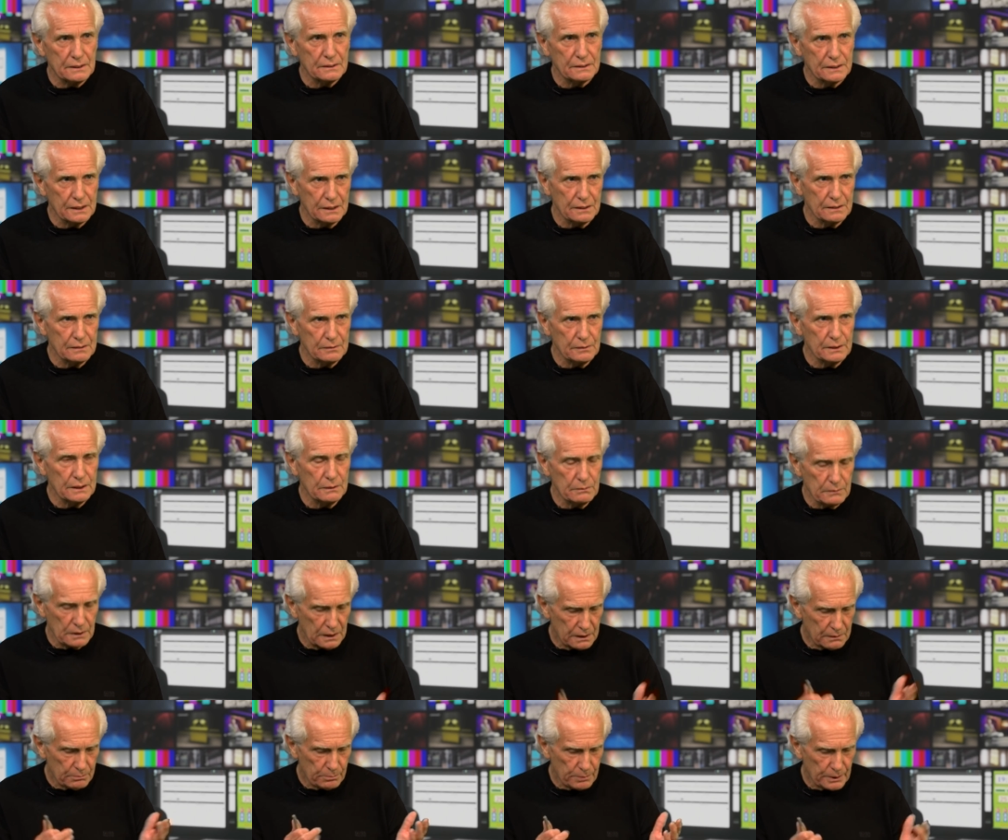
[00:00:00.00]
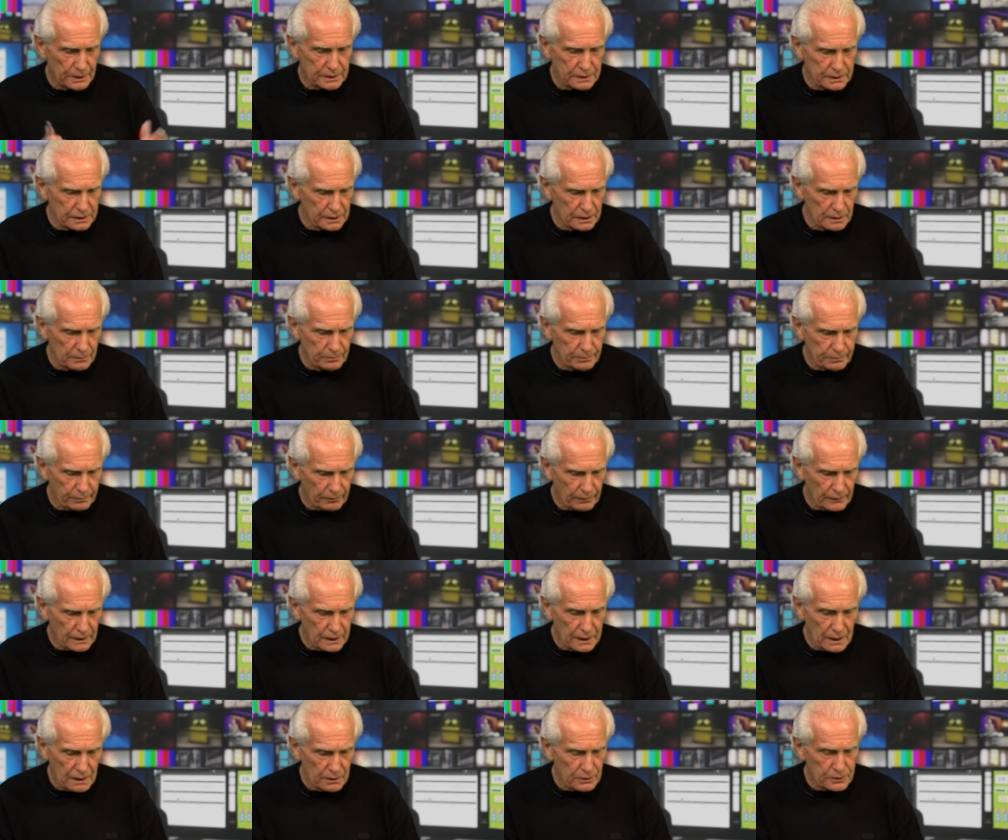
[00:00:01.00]
Yeah. You know, in, but um,
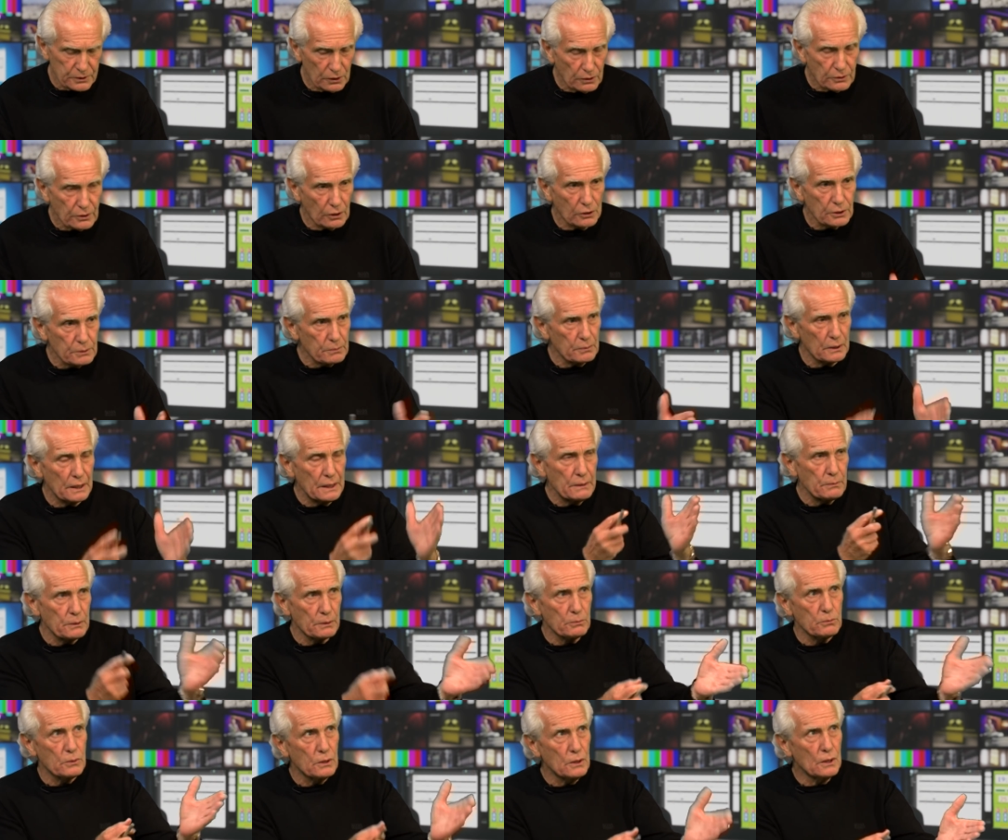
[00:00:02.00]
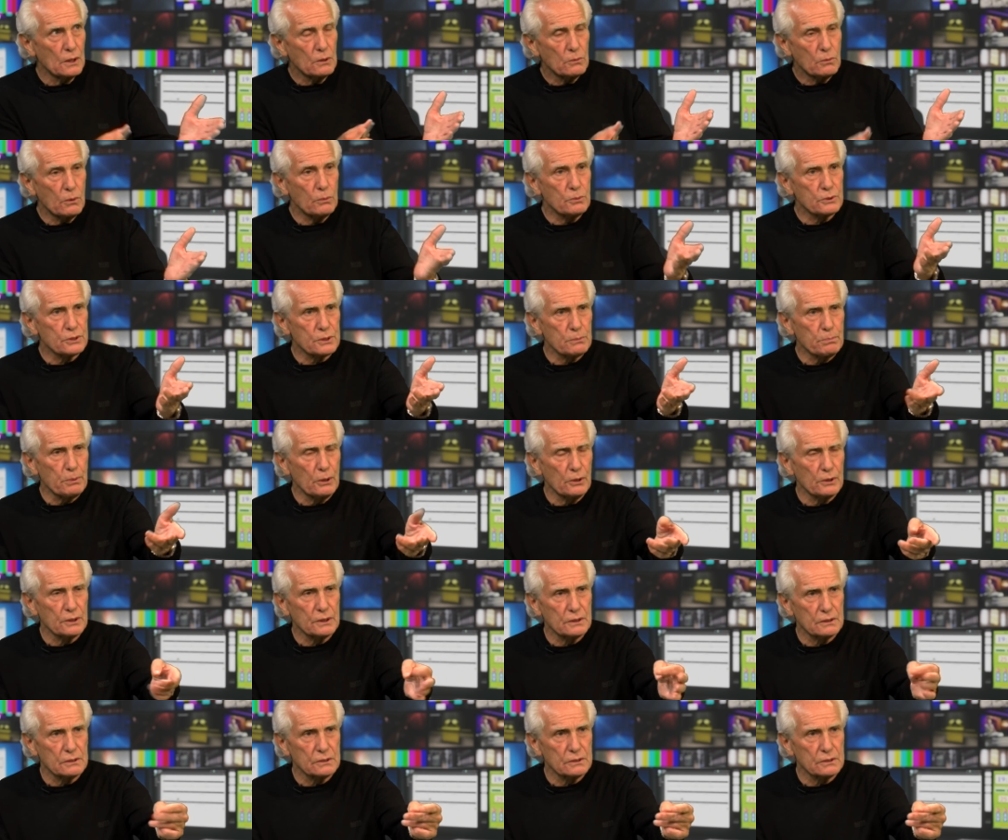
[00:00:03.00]
yeah, so knowledgeable. Anyway, what was the point?